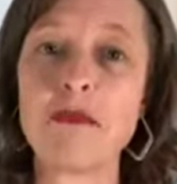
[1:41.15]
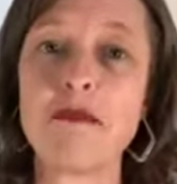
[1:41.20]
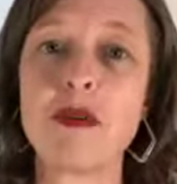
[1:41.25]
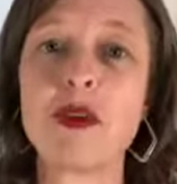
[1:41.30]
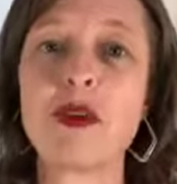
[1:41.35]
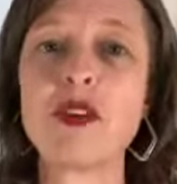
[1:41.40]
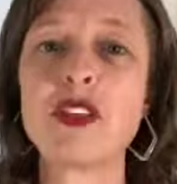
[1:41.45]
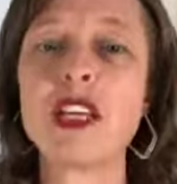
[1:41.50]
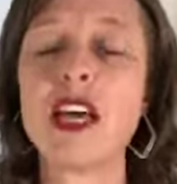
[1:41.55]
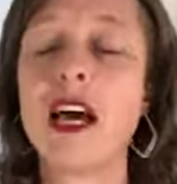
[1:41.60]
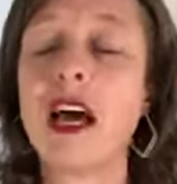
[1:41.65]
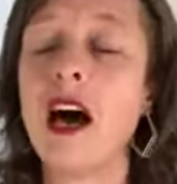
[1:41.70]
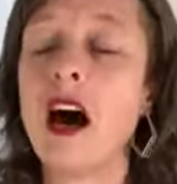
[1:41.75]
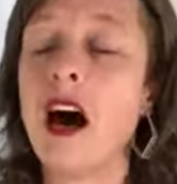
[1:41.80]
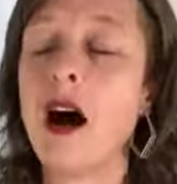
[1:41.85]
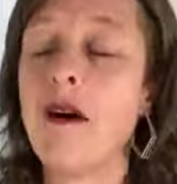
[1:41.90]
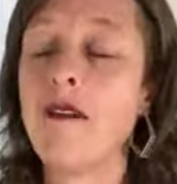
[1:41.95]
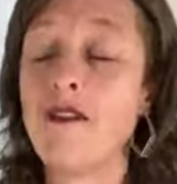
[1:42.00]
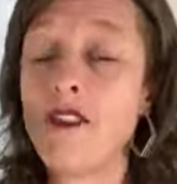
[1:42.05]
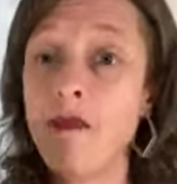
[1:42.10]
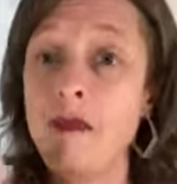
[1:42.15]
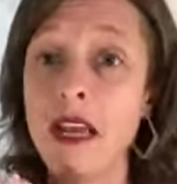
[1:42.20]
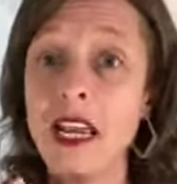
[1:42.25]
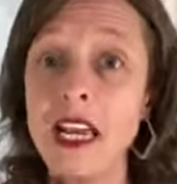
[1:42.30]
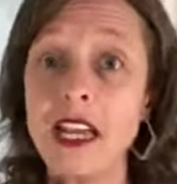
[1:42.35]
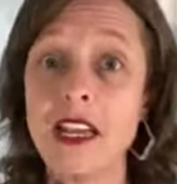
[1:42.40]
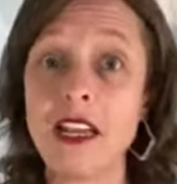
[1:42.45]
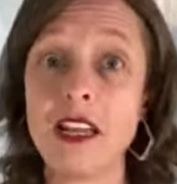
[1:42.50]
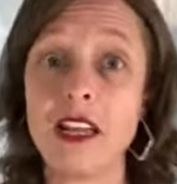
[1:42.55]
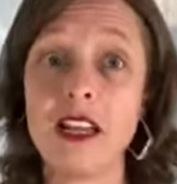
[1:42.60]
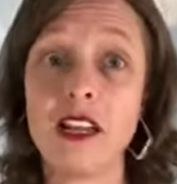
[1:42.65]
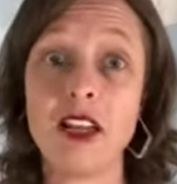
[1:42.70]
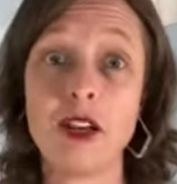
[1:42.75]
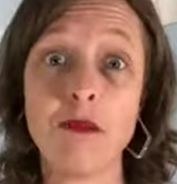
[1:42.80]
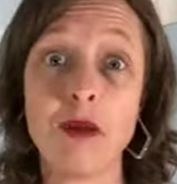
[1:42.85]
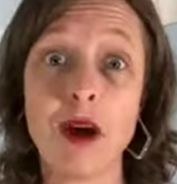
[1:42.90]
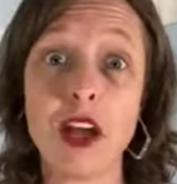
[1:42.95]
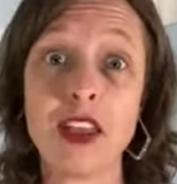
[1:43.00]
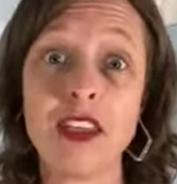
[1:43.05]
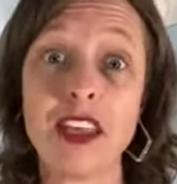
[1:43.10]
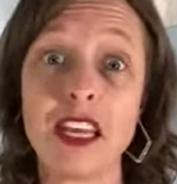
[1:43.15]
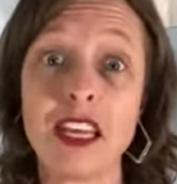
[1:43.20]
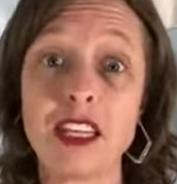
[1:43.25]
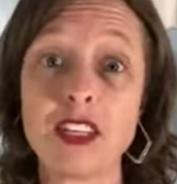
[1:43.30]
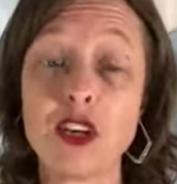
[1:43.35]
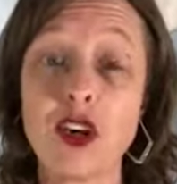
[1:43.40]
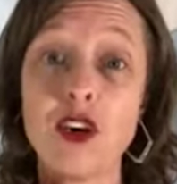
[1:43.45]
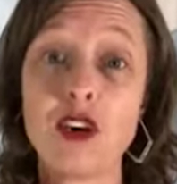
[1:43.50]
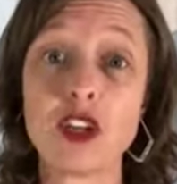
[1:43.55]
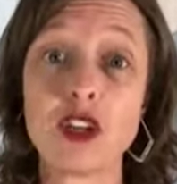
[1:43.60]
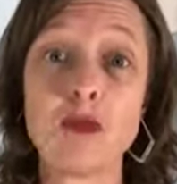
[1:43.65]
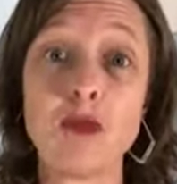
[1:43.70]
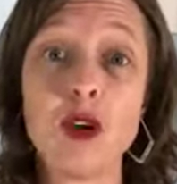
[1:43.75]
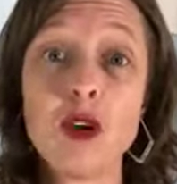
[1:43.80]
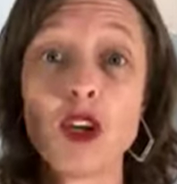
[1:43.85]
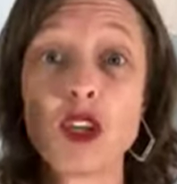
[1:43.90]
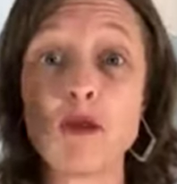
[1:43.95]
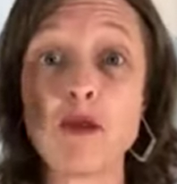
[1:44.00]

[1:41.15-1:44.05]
Because for me, you might think it's hocus pocus,